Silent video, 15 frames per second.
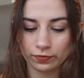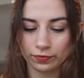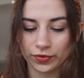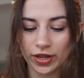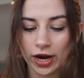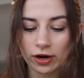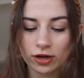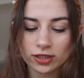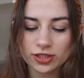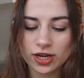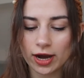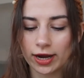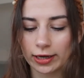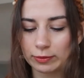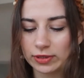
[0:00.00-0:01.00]
There are
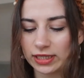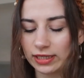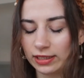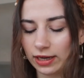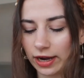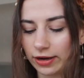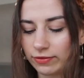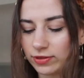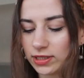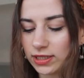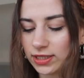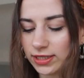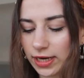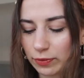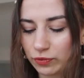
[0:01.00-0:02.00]
times in life to
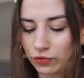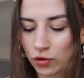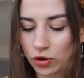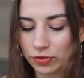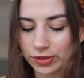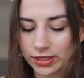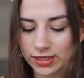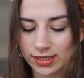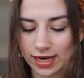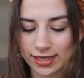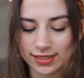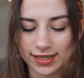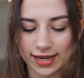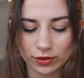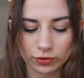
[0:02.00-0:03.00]
step forward
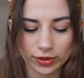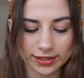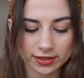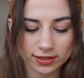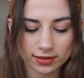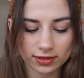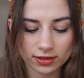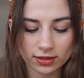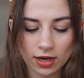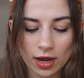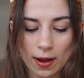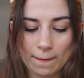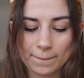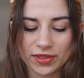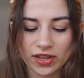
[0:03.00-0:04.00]
and take risks,
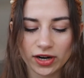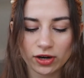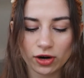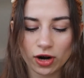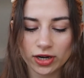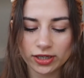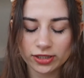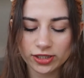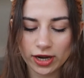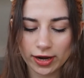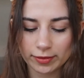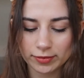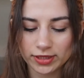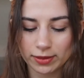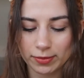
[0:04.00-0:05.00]
but there are other
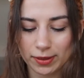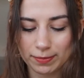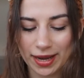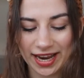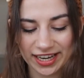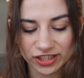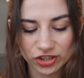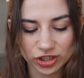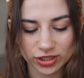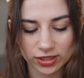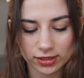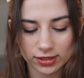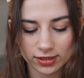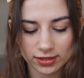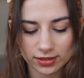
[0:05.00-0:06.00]
times to be
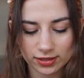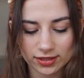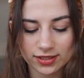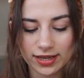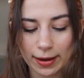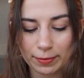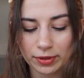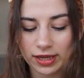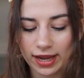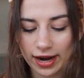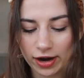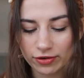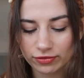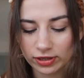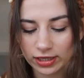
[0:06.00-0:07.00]
patient. Step
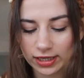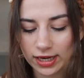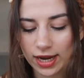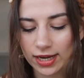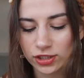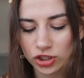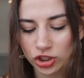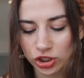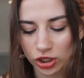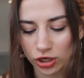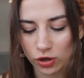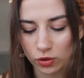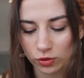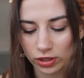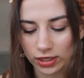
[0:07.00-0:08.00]
carefully and
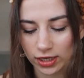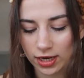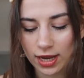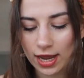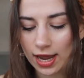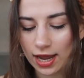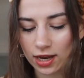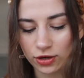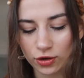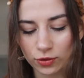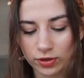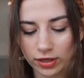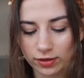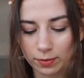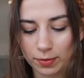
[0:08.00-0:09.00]
slowly, and know
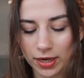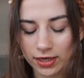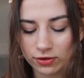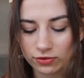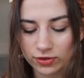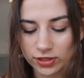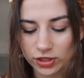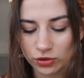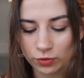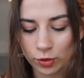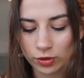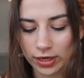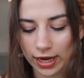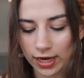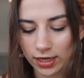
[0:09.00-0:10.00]
that the benefits you
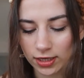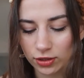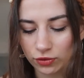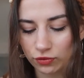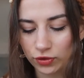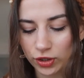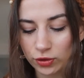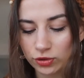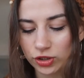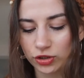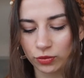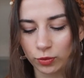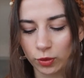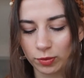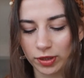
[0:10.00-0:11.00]
will gain in the
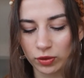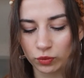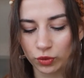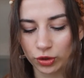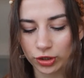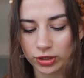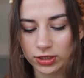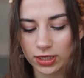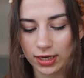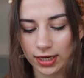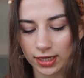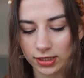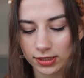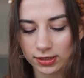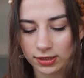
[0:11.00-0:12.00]
future will be worth
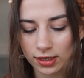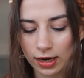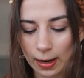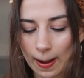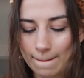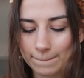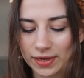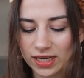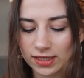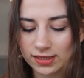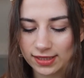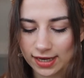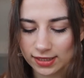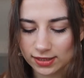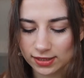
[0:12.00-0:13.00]
it. Be
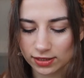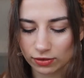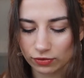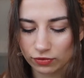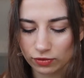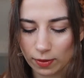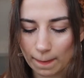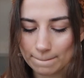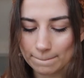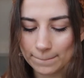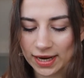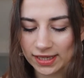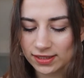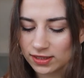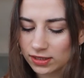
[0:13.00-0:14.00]
attentive,
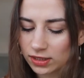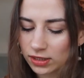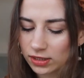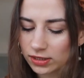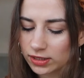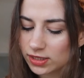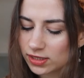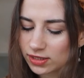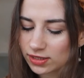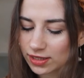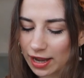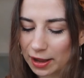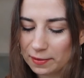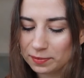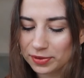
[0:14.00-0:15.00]
meticulous
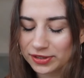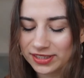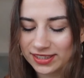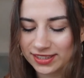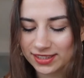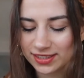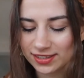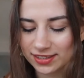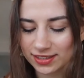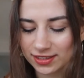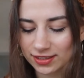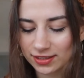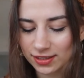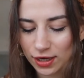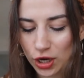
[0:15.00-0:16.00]
and
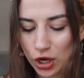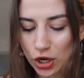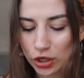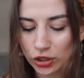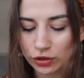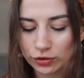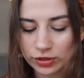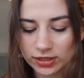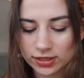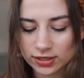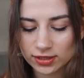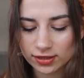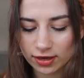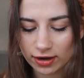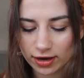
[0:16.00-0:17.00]
persistent. Use
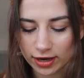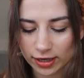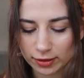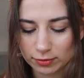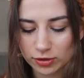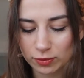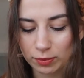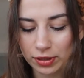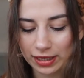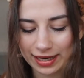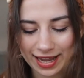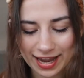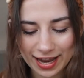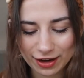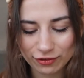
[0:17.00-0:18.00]
this time to
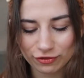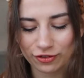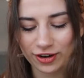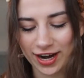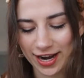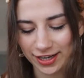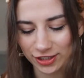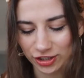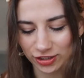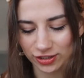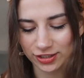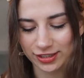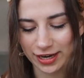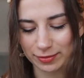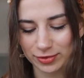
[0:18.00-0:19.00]
plan for action
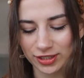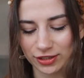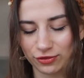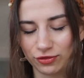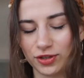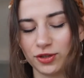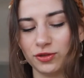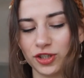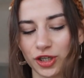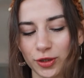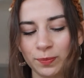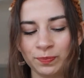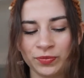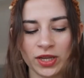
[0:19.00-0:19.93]
steps in the future.